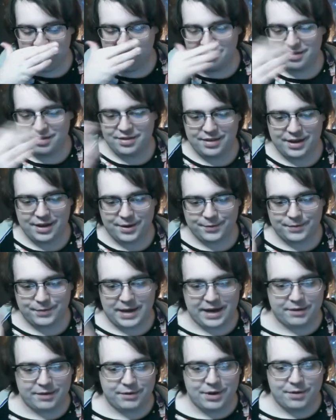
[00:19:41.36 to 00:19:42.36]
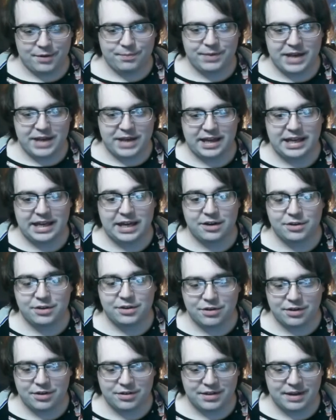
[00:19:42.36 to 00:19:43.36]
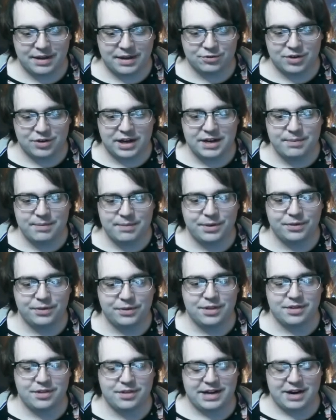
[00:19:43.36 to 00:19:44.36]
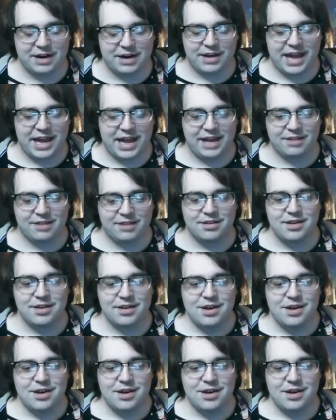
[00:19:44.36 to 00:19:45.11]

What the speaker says: So I don't know, but yeah, here you're gonna see I'm trying to build the staircase.